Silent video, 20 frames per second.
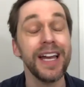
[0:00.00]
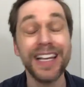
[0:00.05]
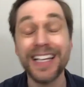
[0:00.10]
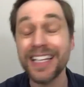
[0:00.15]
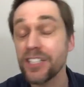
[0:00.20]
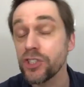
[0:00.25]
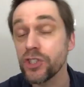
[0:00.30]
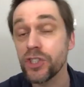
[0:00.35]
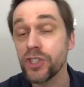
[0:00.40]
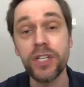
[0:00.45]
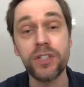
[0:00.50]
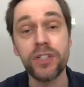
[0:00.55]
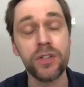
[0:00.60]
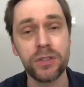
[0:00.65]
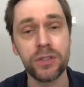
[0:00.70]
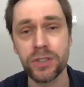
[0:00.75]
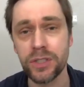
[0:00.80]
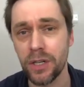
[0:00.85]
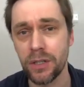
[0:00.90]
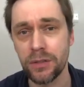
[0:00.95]
It's cheese on
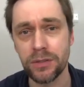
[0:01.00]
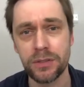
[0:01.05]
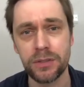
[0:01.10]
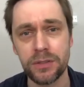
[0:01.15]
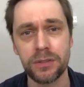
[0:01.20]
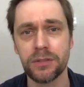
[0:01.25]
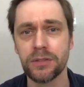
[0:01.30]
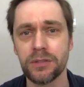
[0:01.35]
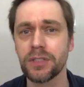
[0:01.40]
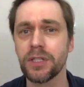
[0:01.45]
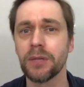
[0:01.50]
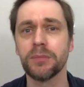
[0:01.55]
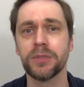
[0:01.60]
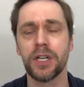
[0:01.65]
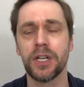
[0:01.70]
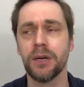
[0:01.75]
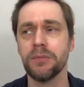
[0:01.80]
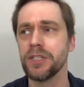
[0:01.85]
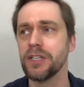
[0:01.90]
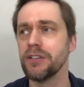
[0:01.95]
toast
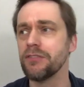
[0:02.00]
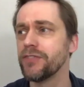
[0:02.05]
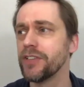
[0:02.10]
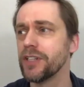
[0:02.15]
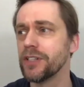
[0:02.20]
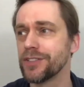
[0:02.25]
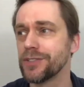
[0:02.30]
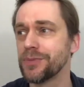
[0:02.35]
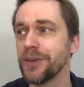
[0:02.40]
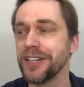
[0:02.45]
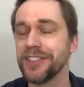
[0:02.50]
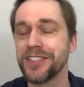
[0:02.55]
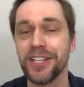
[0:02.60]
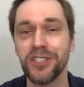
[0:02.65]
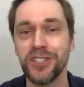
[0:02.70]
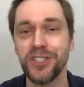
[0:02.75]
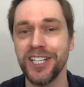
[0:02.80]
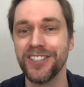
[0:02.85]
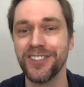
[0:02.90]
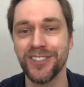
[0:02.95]
sometimes, and it feels, when I say
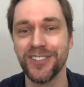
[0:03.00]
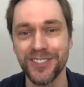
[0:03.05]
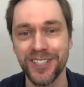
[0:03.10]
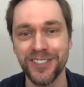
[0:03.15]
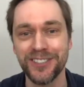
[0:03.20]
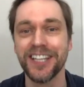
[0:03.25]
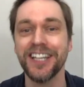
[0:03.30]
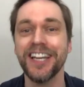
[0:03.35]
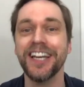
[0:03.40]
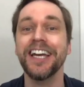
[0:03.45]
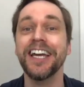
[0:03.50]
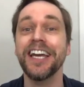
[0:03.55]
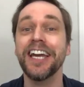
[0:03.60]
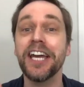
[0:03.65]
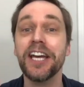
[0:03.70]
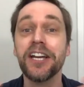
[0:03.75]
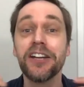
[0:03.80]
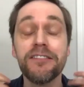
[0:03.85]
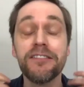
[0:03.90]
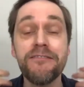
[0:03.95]
cheese on toast,
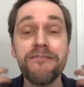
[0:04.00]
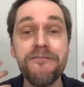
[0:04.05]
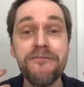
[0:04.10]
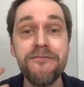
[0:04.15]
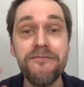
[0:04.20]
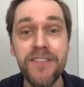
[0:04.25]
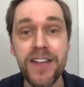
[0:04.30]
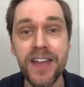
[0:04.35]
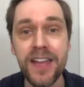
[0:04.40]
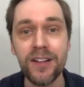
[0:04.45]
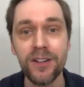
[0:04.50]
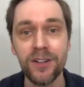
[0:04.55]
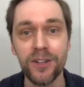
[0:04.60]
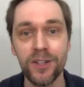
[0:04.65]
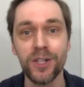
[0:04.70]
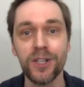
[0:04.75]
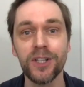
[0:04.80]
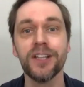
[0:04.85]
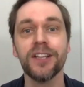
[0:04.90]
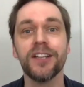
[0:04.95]
it can
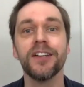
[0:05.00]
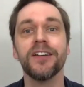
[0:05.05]
feel